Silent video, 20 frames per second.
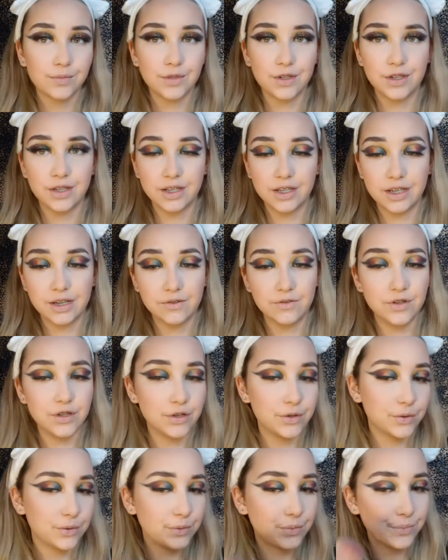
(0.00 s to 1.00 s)
Just gives
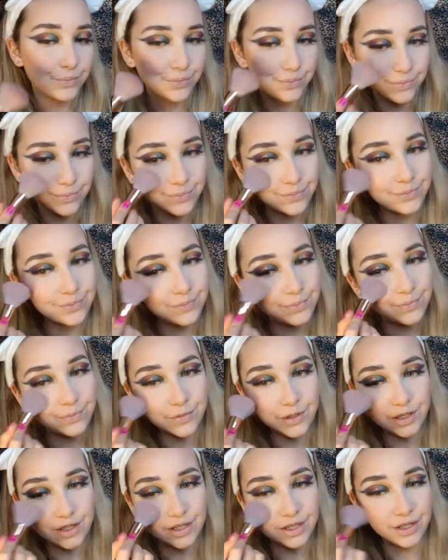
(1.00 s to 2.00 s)
you
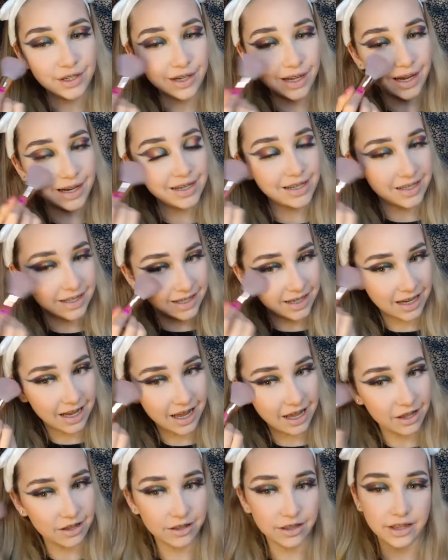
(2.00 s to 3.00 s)
this nice and
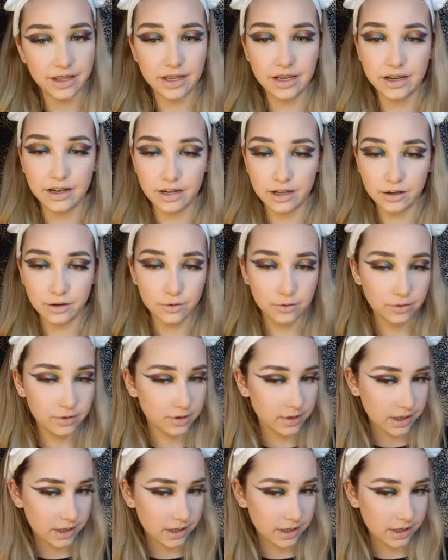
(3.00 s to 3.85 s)
healthy glow.